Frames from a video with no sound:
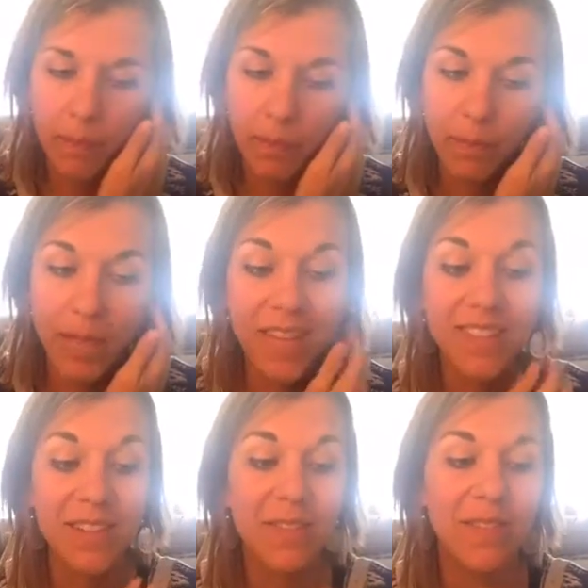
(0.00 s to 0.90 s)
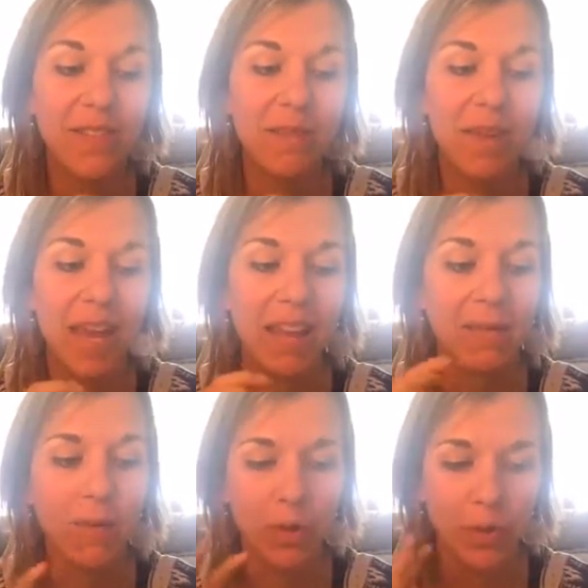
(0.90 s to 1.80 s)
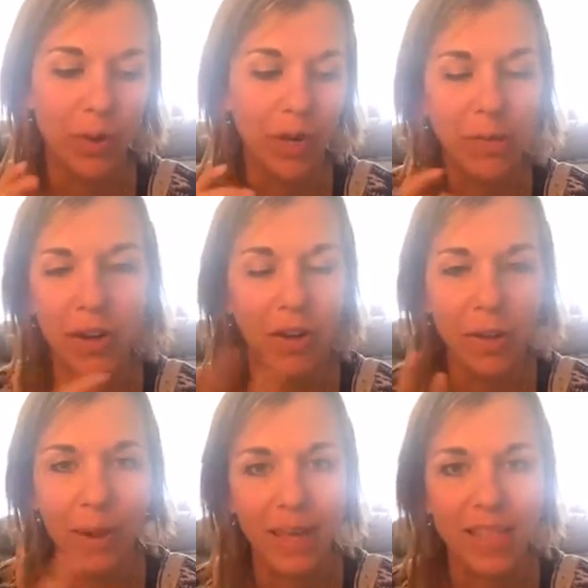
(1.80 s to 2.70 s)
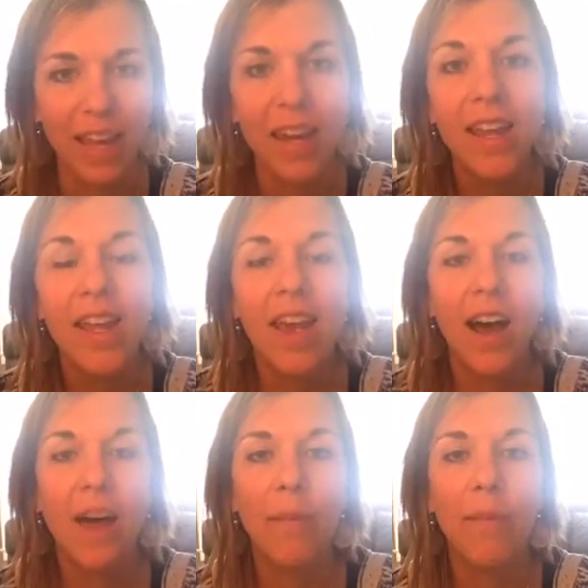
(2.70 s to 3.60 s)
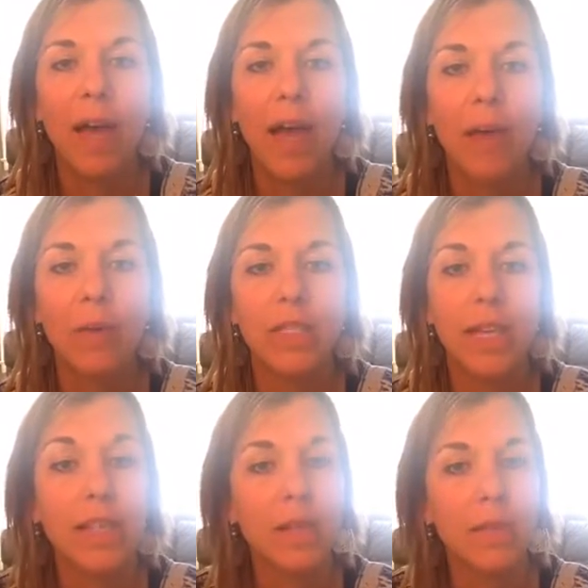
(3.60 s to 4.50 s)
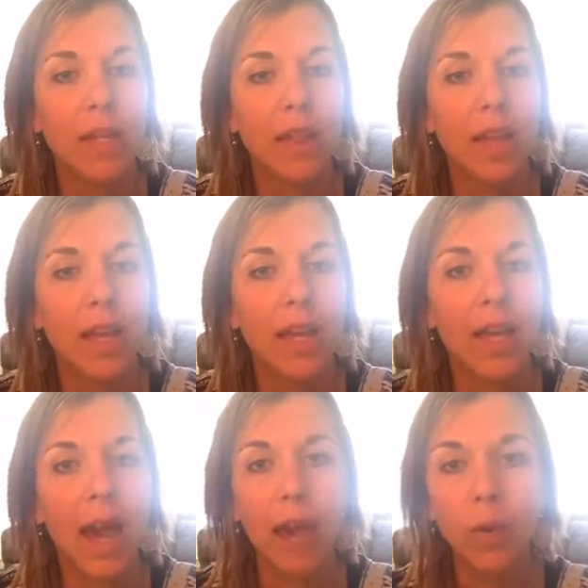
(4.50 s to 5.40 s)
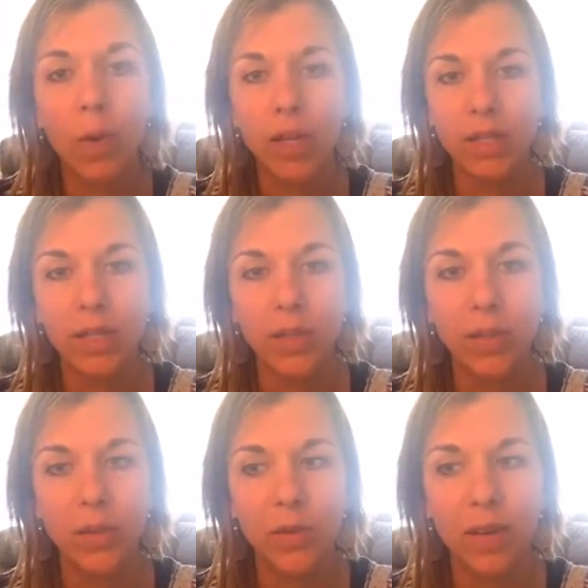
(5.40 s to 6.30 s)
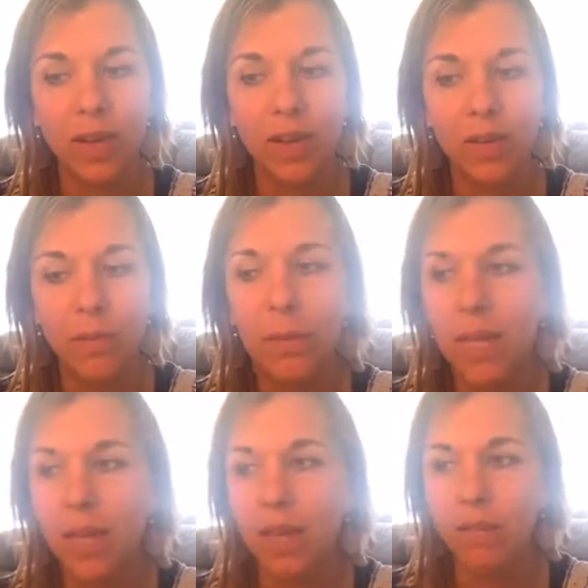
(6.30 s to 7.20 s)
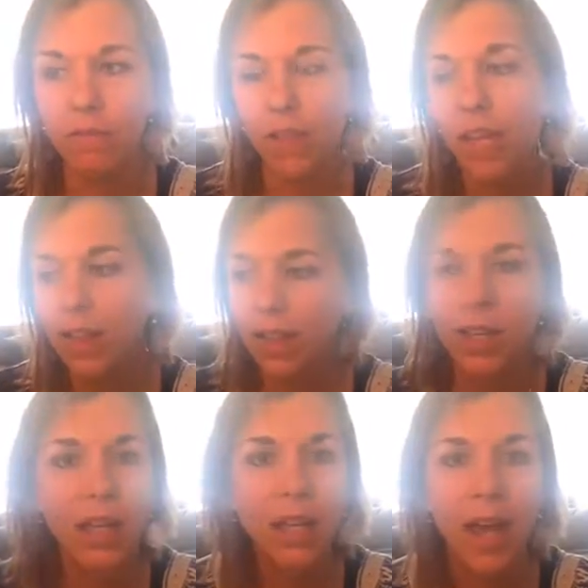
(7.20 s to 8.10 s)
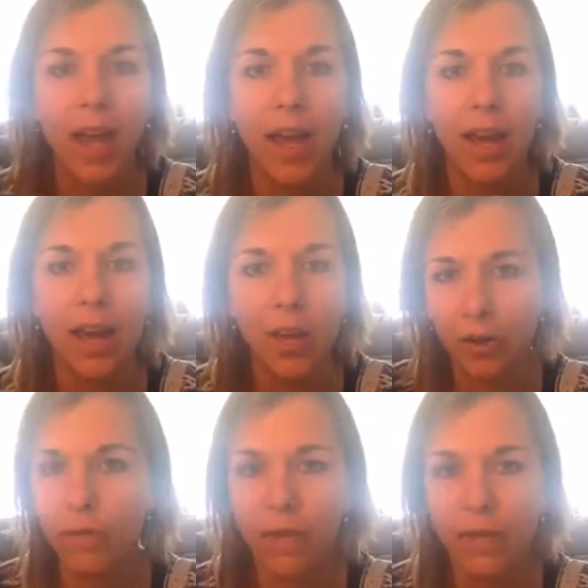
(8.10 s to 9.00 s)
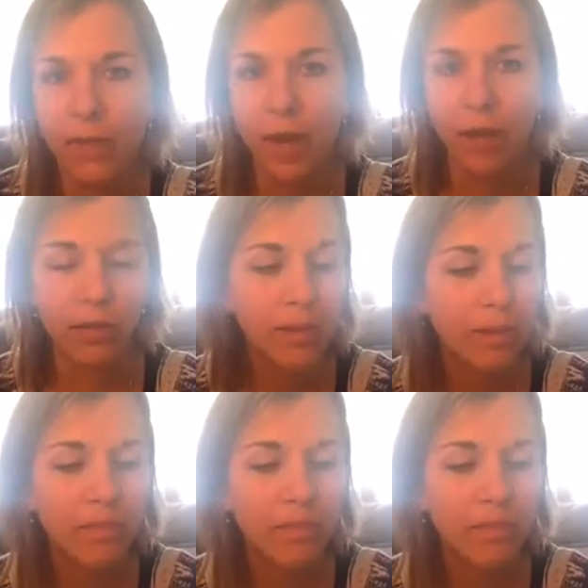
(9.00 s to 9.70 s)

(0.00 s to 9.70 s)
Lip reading: because of my fourth point, but I'll come back to that. I would say something like, I want to be fit and lean at 150 pounds.